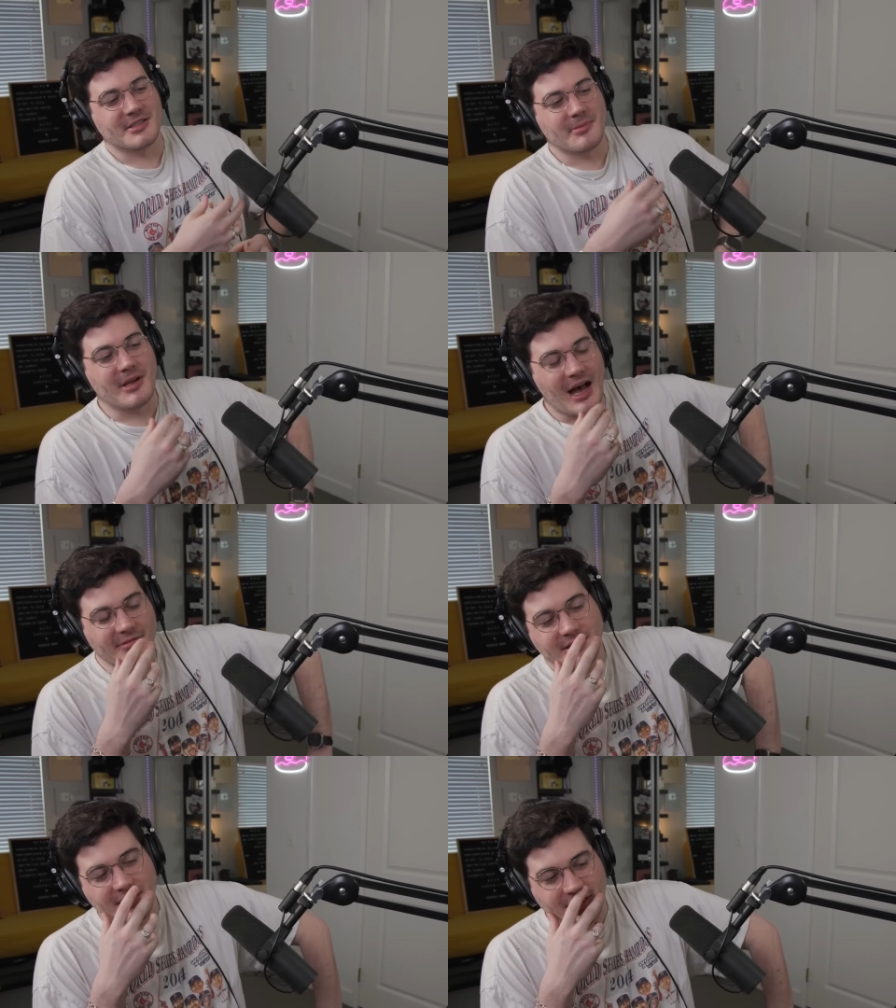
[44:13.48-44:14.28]
to me. I've
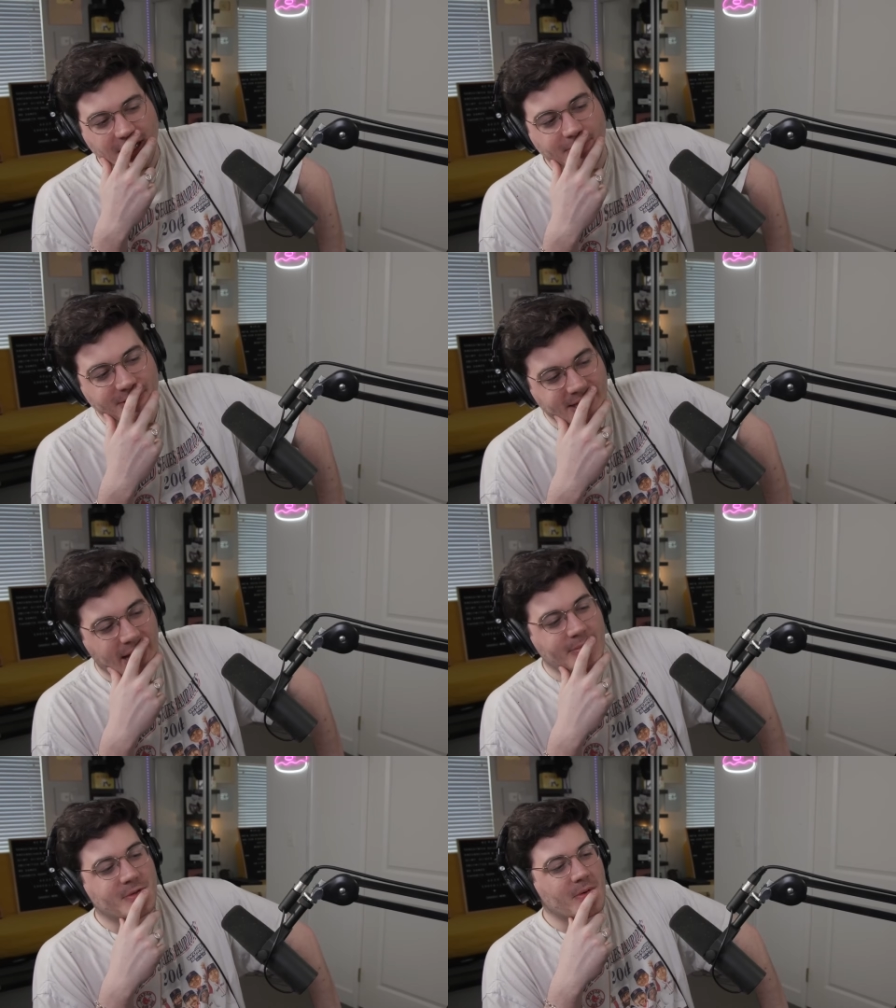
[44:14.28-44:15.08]
done a couple
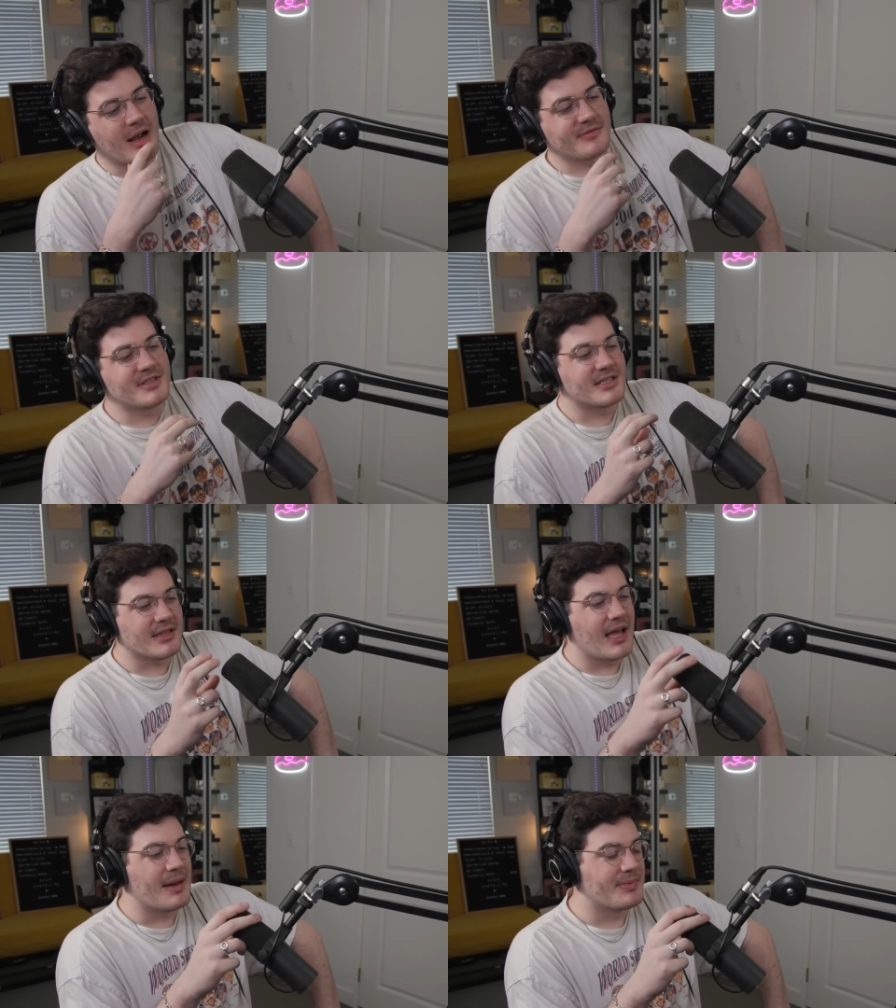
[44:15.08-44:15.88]
times where I've
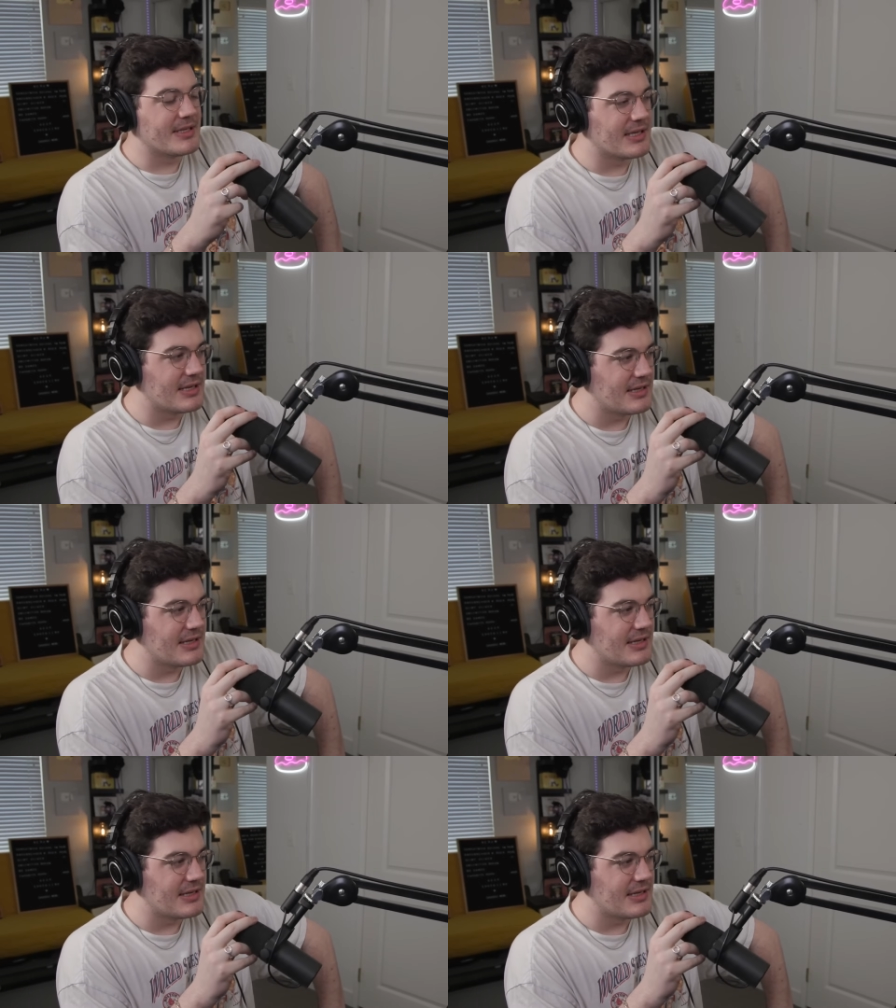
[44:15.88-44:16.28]
slept